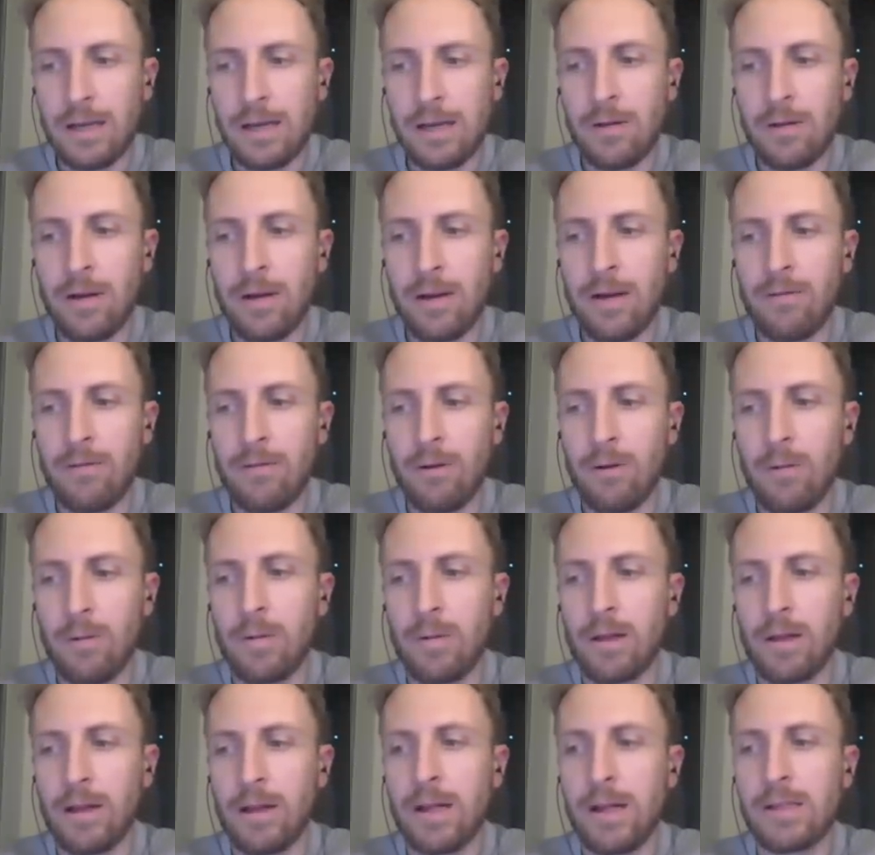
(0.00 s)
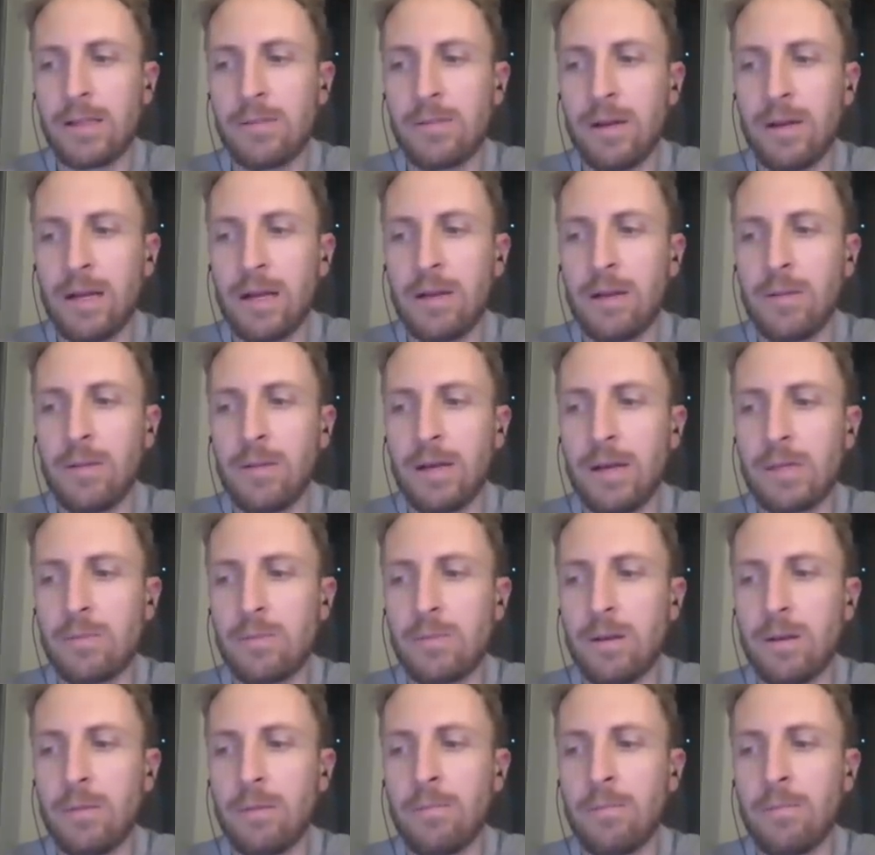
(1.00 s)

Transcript: I don't have opening lines in my database, but